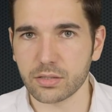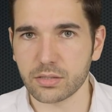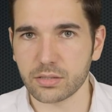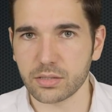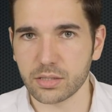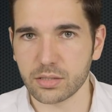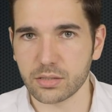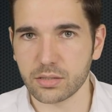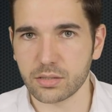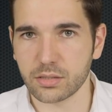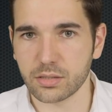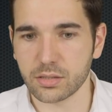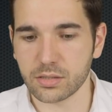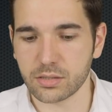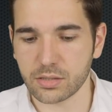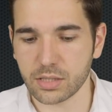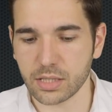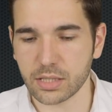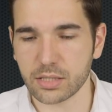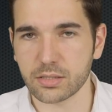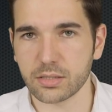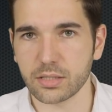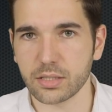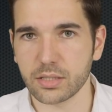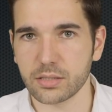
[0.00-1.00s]
since the
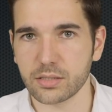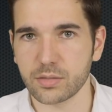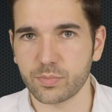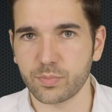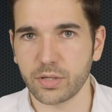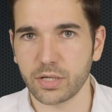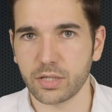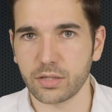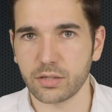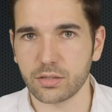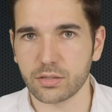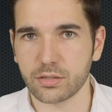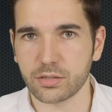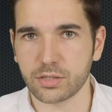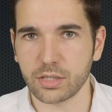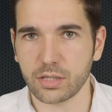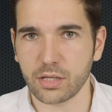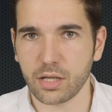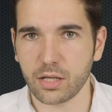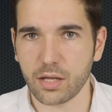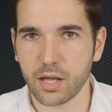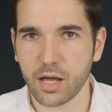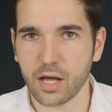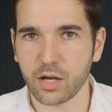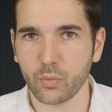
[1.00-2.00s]
60s, but there's still
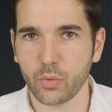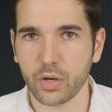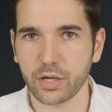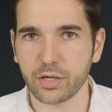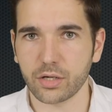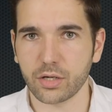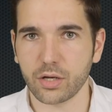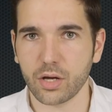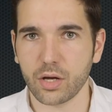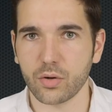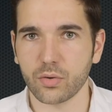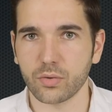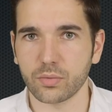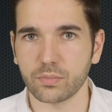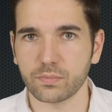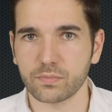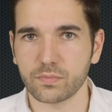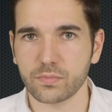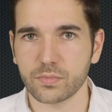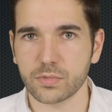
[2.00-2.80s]
a long way to go.